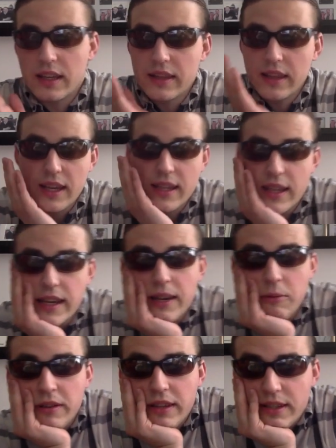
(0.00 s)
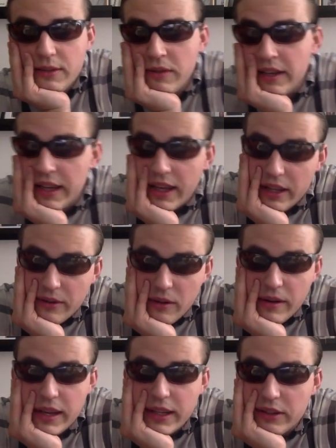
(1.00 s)
that's one hell of a
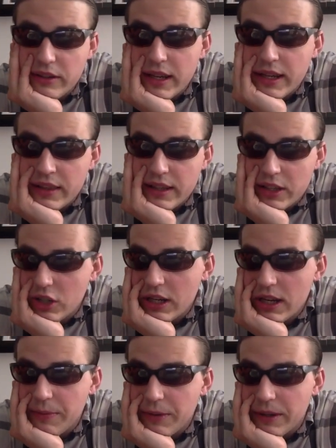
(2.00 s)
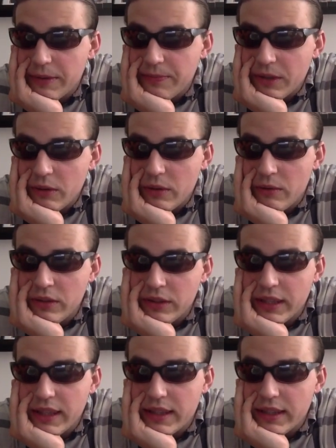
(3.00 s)
way to end a chapter. We won't
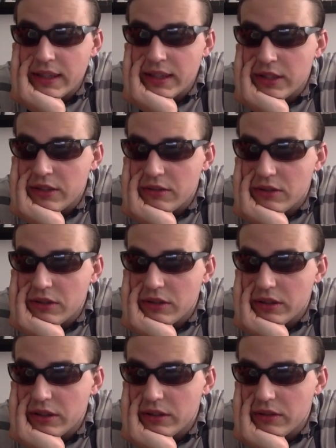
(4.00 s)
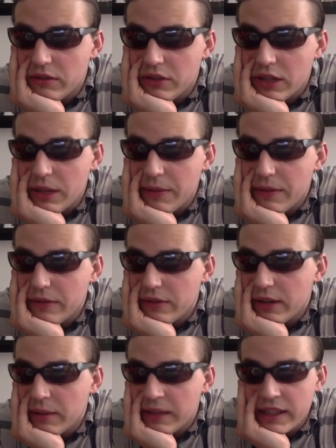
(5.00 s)
get a new Tokyo Ghoul chapter
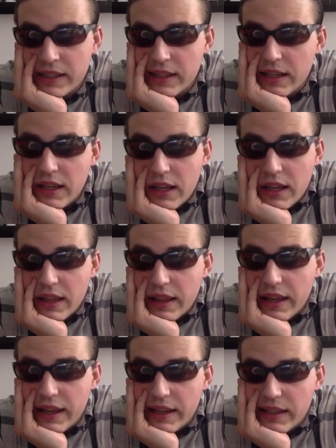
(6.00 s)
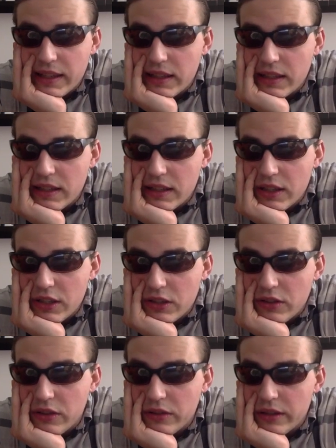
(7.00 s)
for,
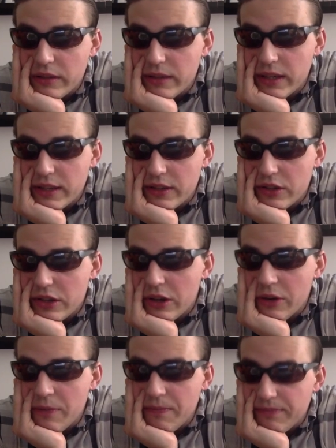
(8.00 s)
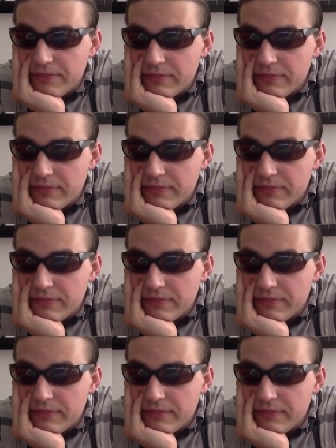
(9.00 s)
3 weeks or so.